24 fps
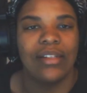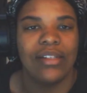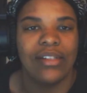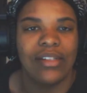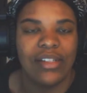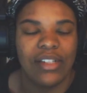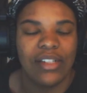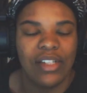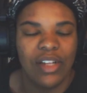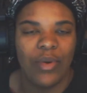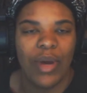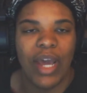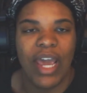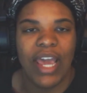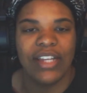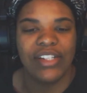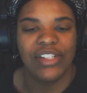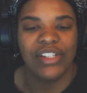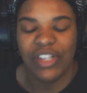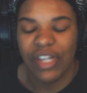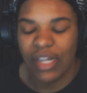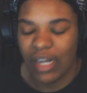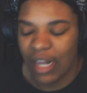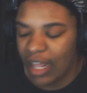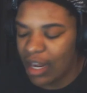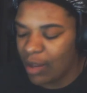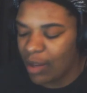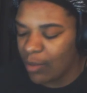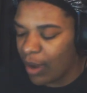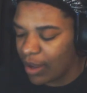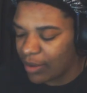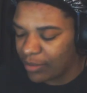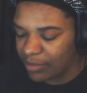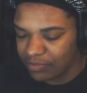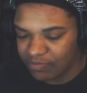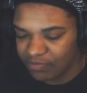Slow ass shit.
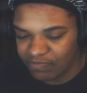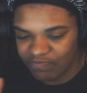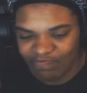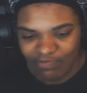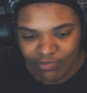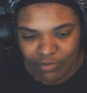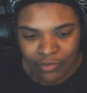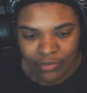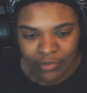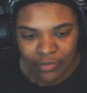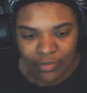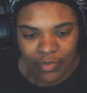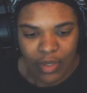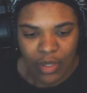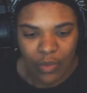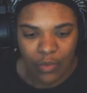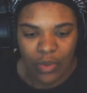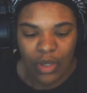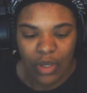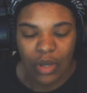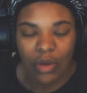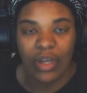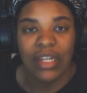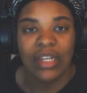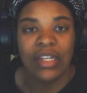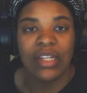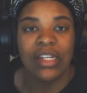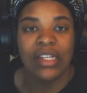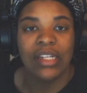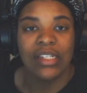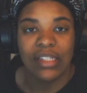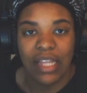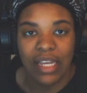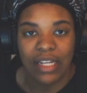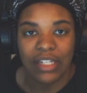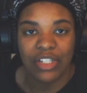Anyway, we're going to get into
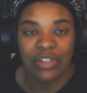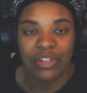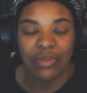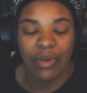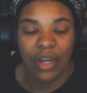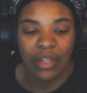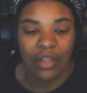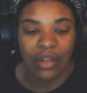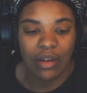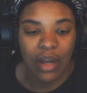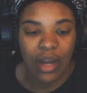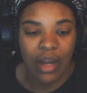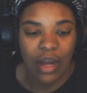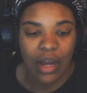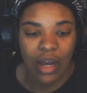this next trailer.